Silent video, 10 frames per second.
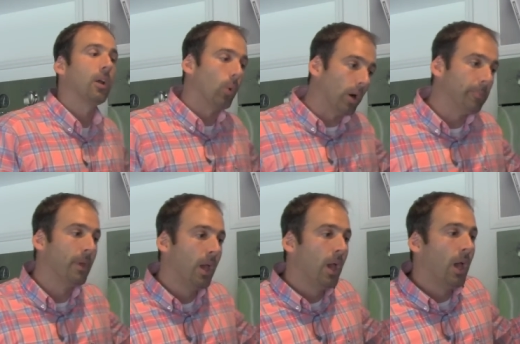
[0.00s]
Well,
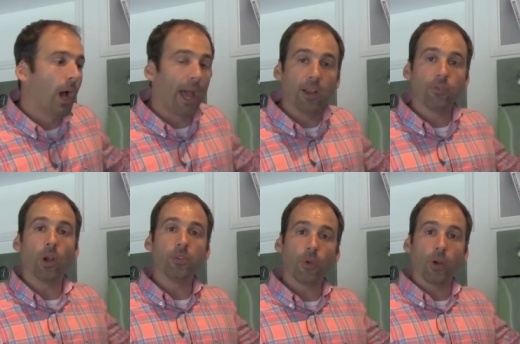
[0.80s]
I had a
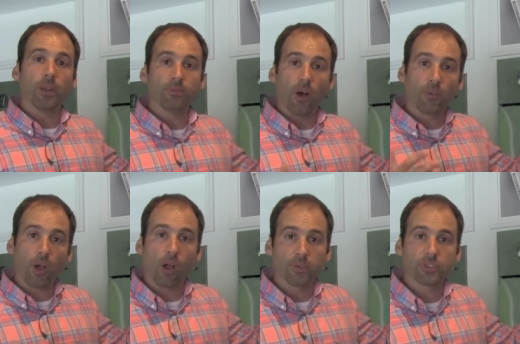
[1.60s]
very, very involved
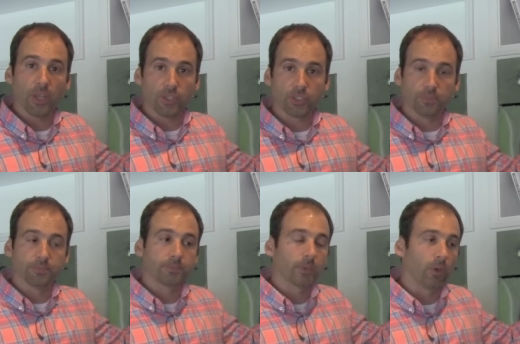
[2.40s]
conversation,